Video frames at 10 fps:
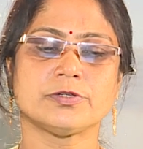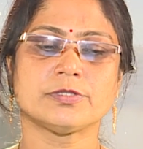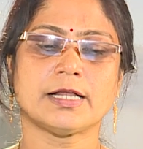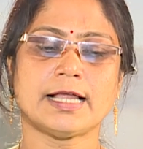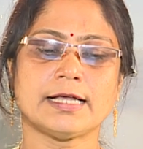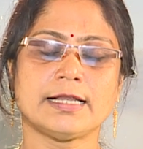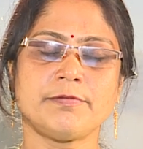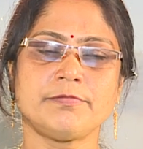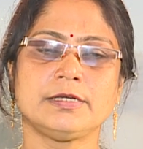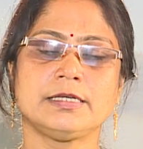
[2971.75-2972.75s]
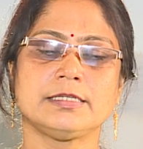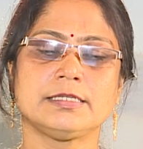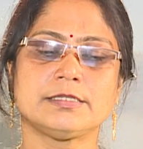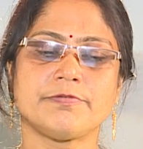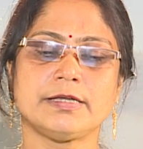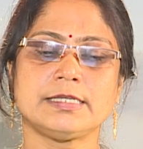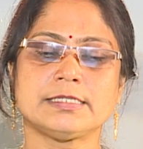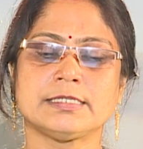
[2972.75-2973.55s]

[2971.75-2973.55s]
the diagram displays